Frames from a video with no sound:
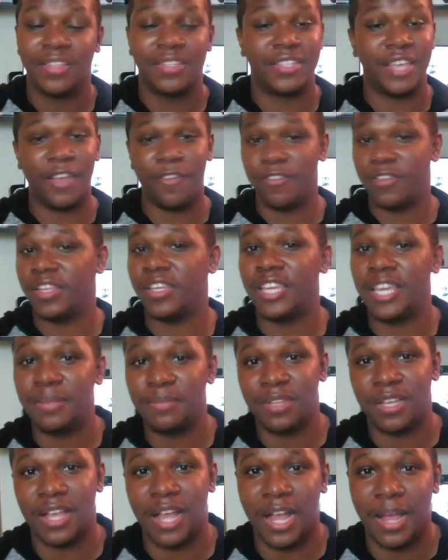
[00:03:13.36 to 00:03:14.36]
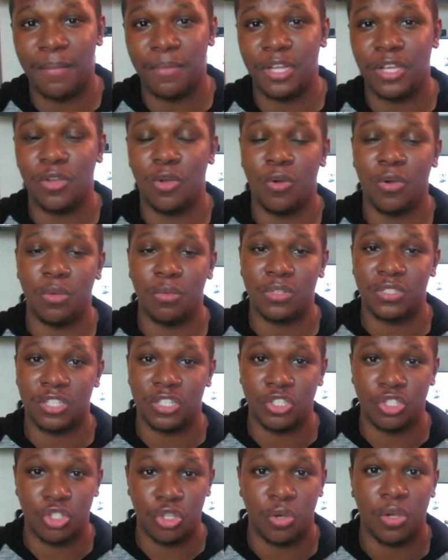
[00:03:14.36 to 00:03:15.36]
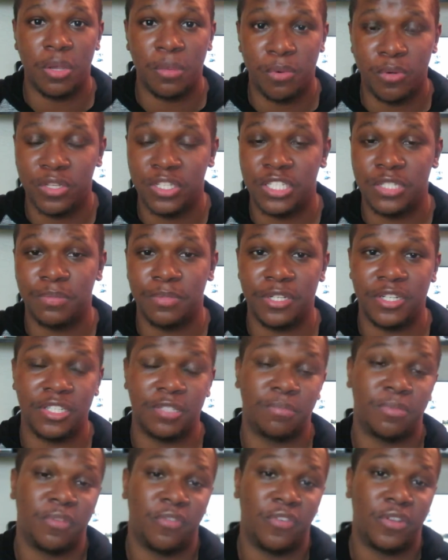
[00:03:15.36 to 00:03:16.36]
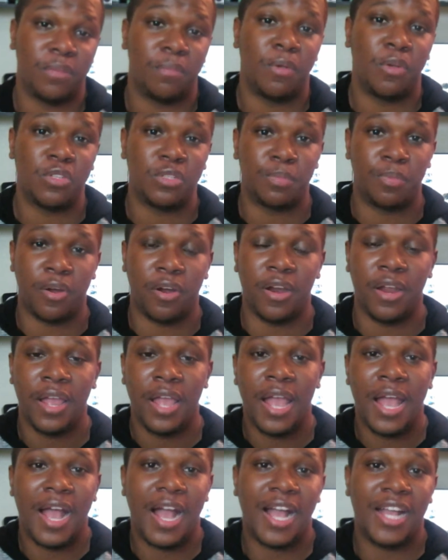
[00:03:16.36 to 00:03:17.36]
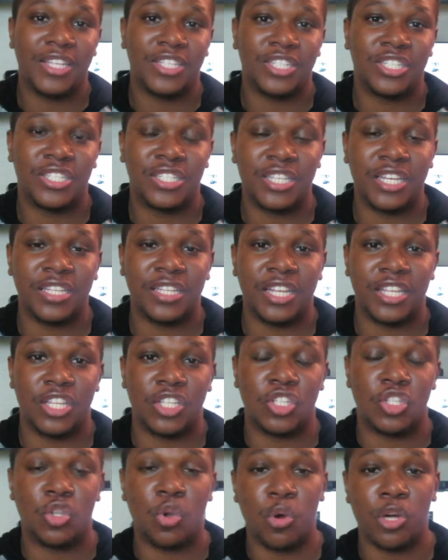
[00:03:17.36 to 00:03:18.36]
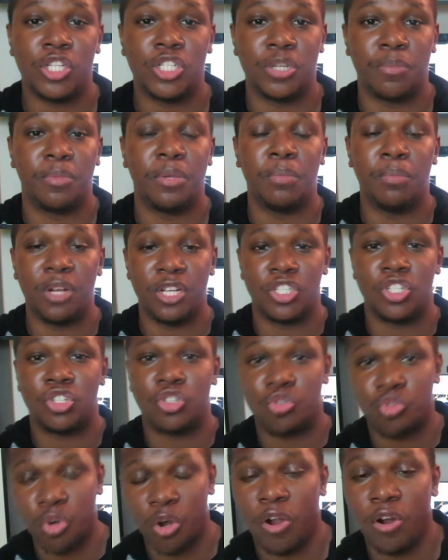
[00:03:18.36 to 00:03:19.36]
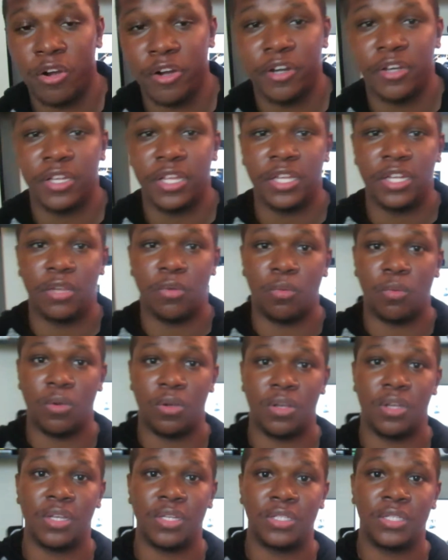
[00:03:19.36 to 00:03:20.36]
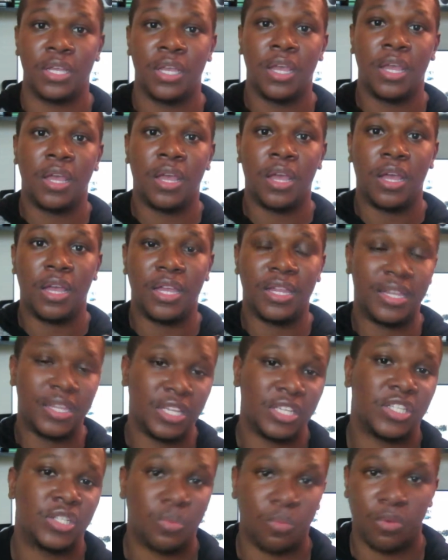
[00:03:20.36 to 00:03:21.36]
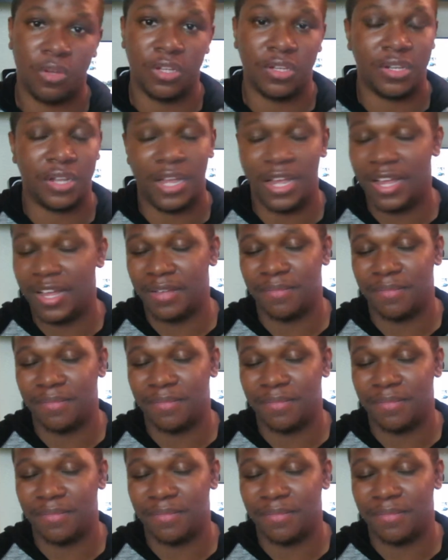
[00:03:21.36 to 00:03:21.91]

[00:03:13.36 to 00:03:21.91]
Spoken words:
Definitely keep the comedy going. It was an enjoyable experience, but for the most part, I just think that the story should be much stronger than it was in this one.